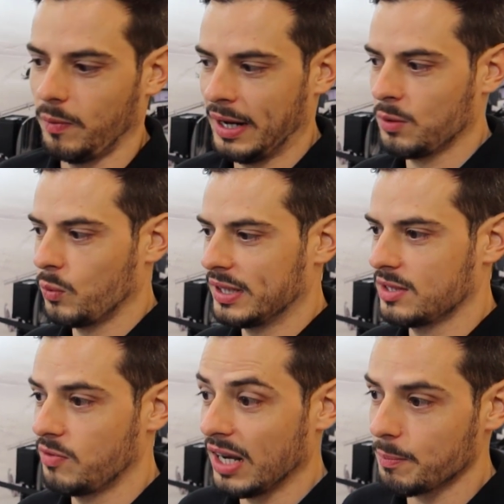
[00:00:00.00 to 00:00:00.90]
when we
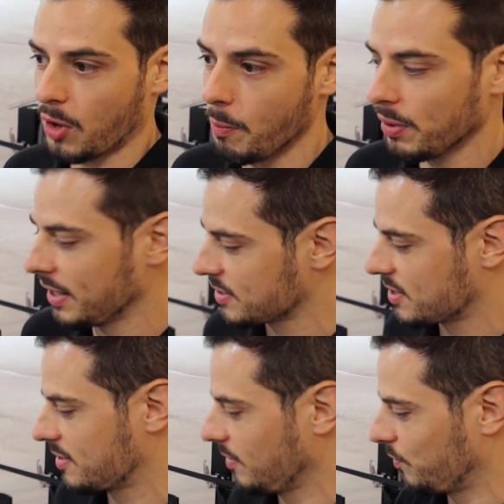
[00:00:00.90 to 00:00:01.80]
develop
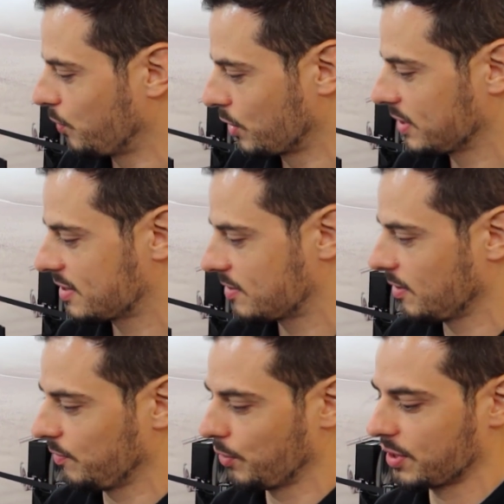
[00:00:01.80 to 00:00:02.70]
components for it,
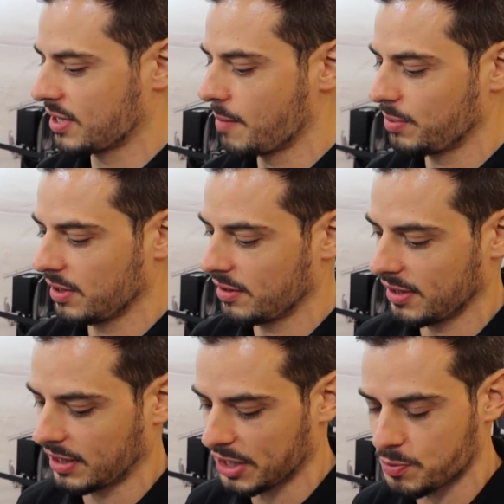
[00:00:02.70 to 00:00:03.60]
for example
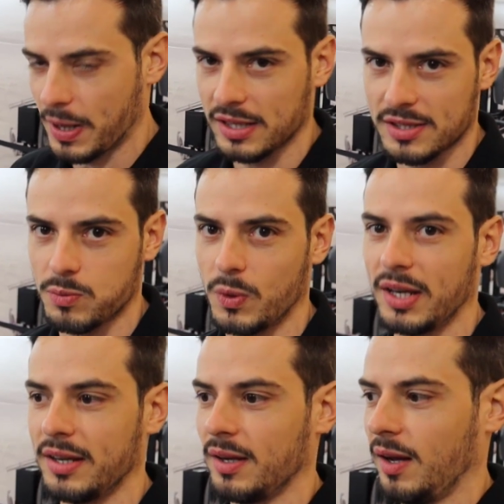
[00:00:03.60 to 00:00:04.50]
the clutch pedals,
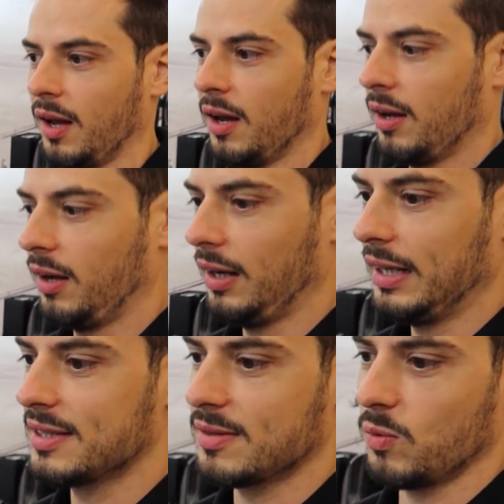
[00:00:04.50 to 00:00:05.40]

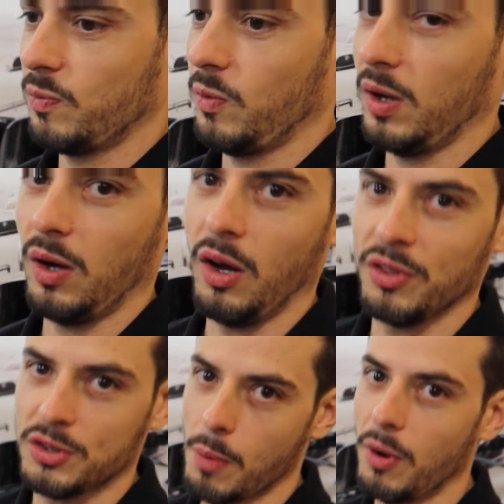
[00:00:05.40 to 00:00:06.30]
it's
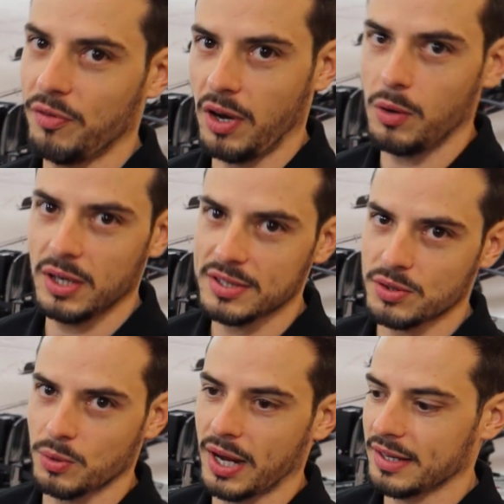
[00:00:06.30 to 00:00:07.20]
on the top of our
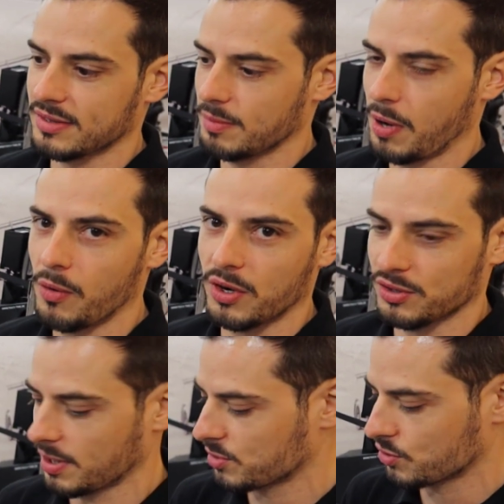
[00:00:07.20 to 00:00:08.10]
list to get power
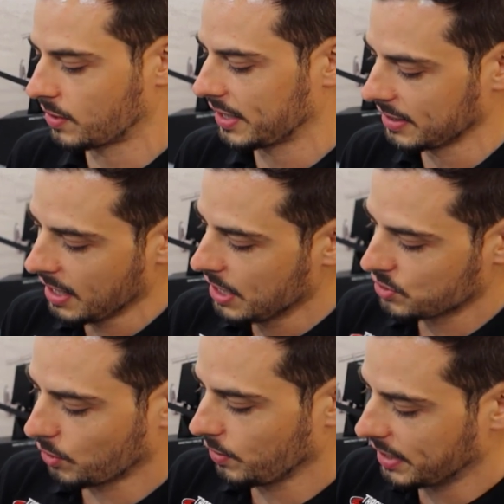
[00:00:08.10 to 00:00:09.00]
consumption right.
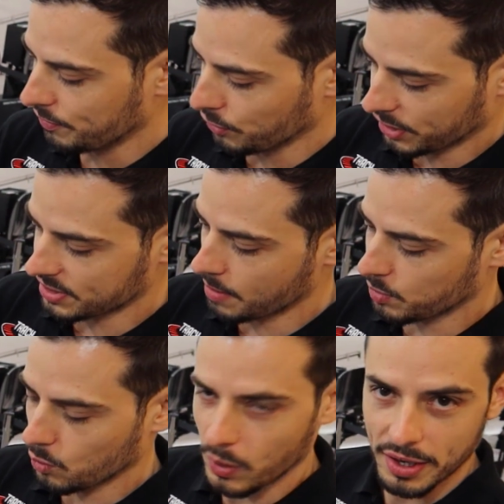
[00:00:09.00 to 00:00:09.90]
So here, for
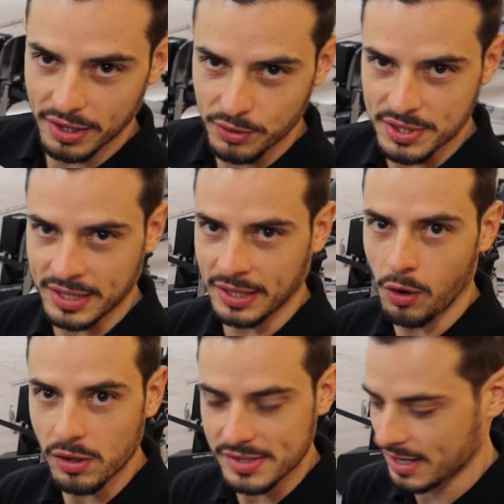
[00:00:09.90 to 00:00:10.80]
example, we are using a
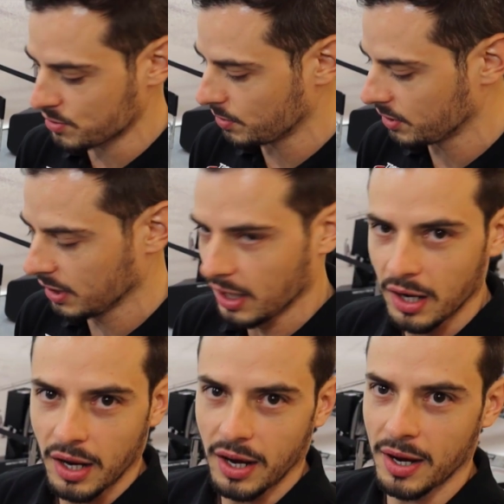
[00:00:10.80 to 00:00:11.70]
Hall sensor
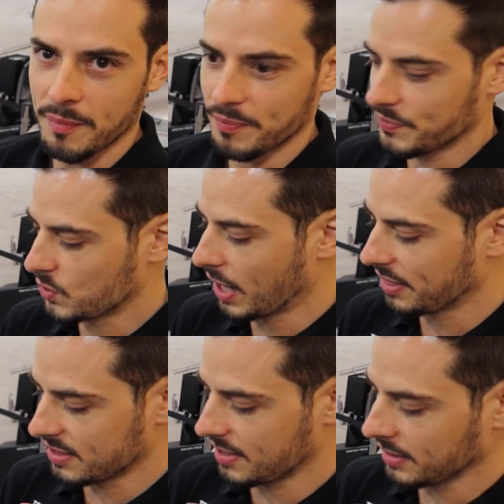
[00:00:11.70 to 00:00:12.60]
to get
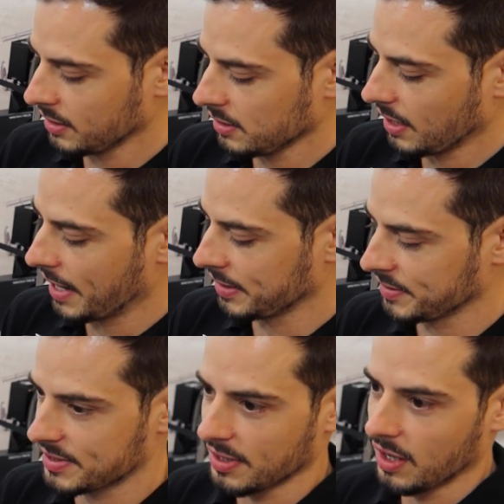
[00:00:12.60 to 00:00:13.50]
the signal,
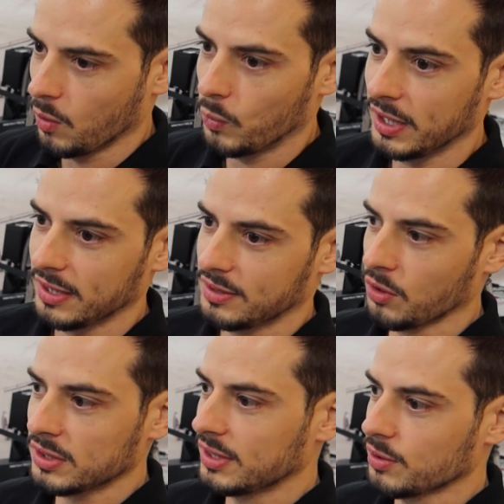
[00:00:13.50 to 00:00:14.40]
and we
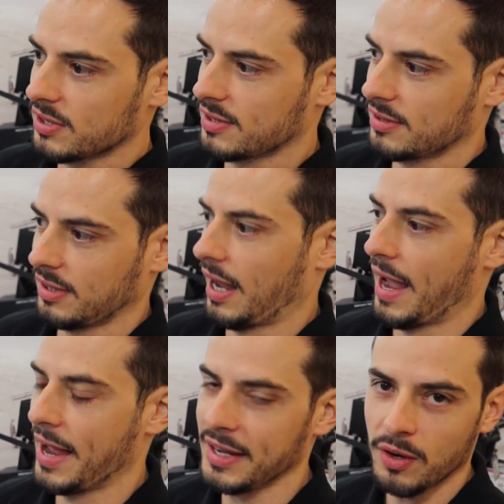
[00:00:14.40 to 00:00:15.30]
don't use
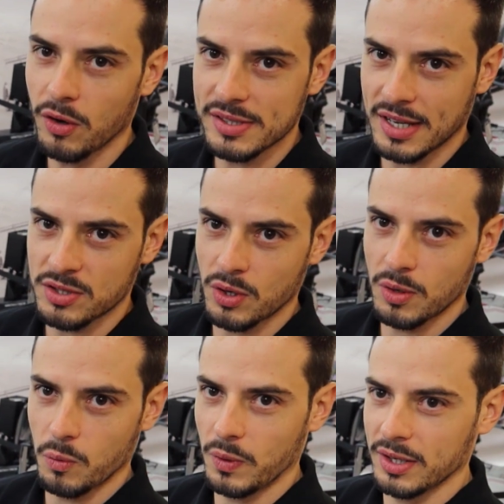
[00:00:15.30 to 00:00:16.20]
any Hall sensor.
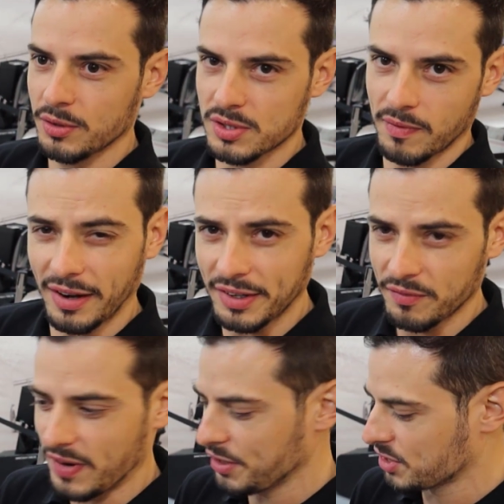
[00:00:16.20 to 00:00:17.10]
We use a very,
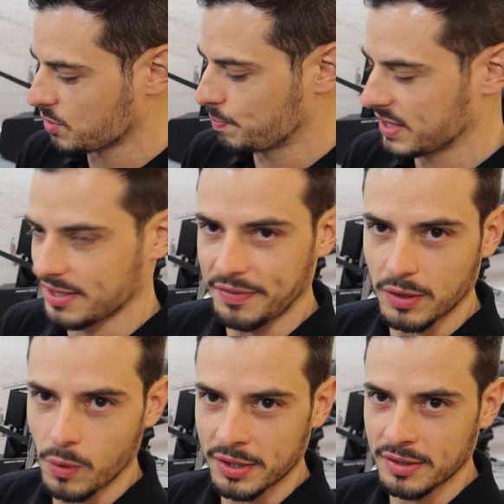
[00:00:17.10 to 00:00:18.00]
very specific
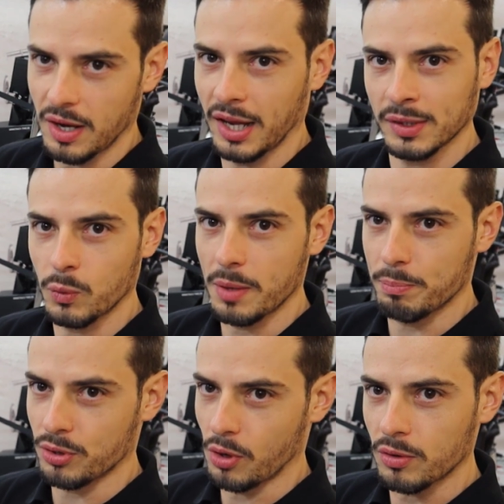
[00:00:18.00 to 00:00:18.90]
one, and we
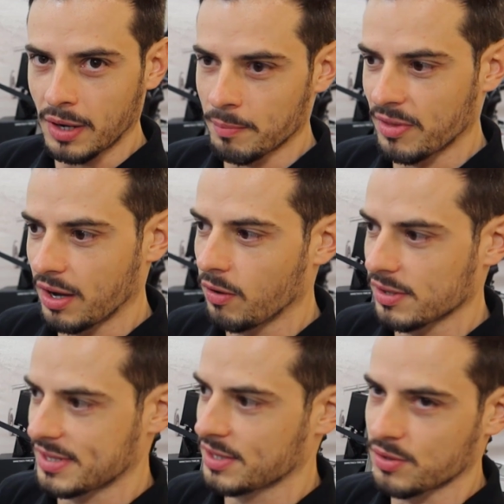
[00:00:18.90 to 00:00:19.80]
program the Hall
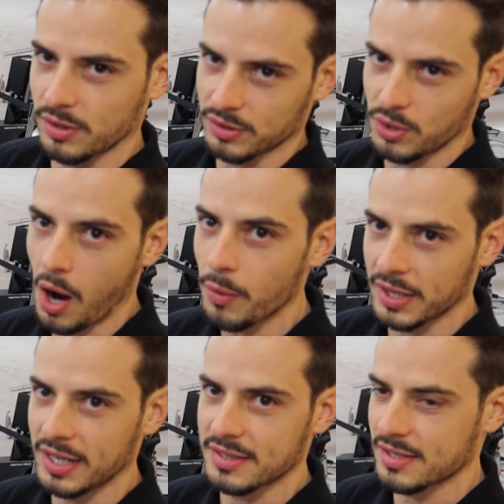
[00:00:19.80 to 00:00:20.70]
sensor to our
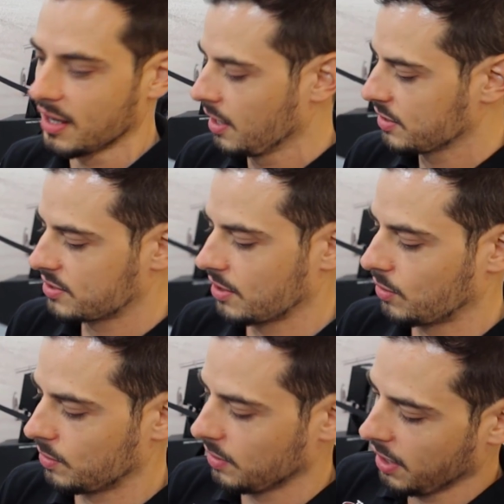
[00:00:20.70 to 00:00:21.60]
needs. So
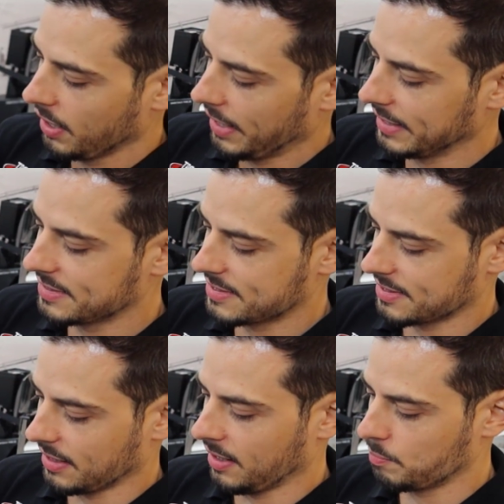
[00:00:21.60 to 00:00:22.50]

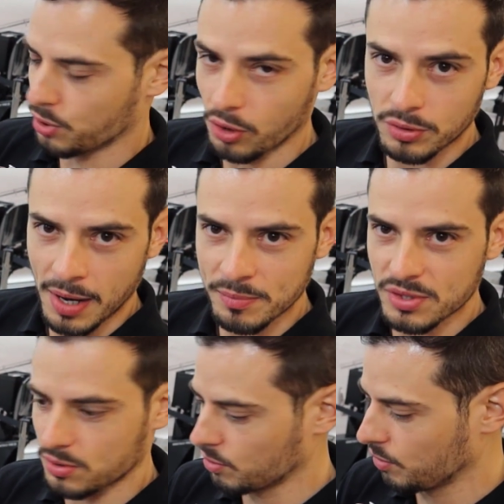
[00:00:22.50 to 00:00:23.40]
it's programmed
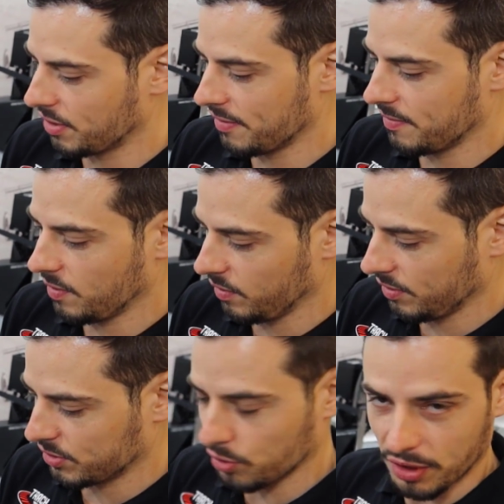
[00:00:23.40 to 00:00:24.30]
to
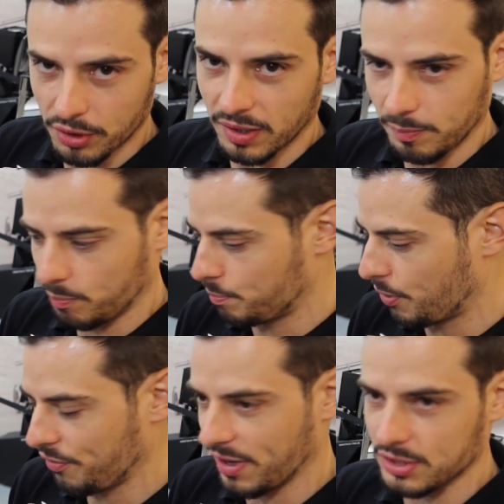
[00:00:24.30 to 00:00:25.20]
the
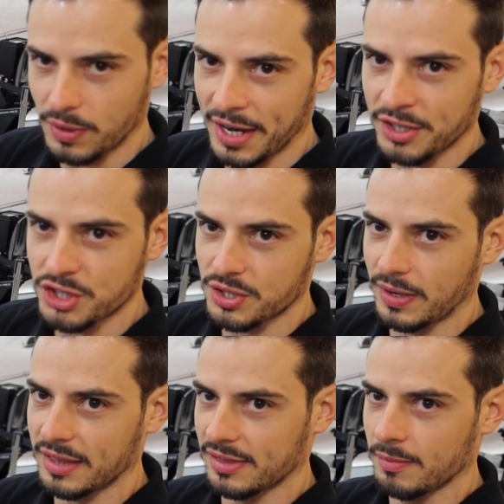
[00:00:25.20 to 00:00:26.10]
perfect range to
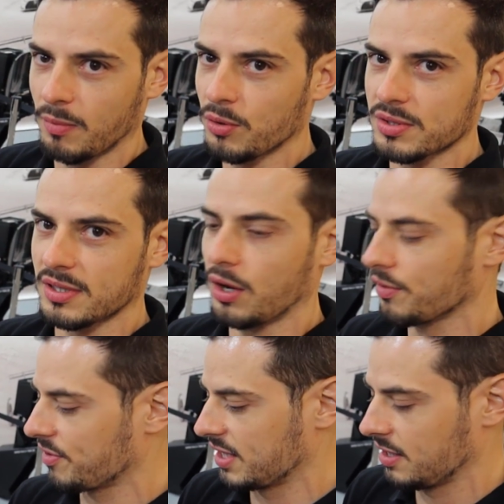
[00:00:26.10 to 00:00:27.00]
get the most out
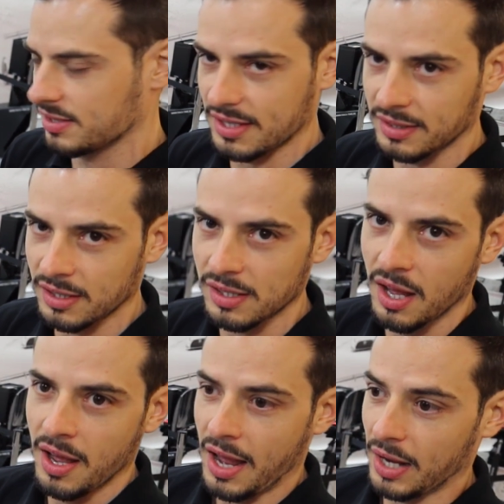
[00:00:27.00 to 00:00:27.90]
of the signal,
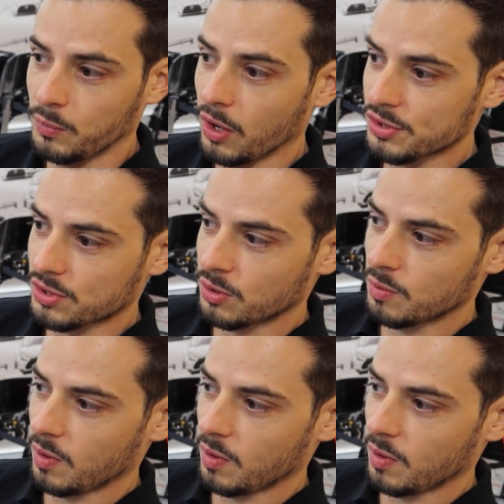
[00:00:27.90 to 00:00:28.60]
and we also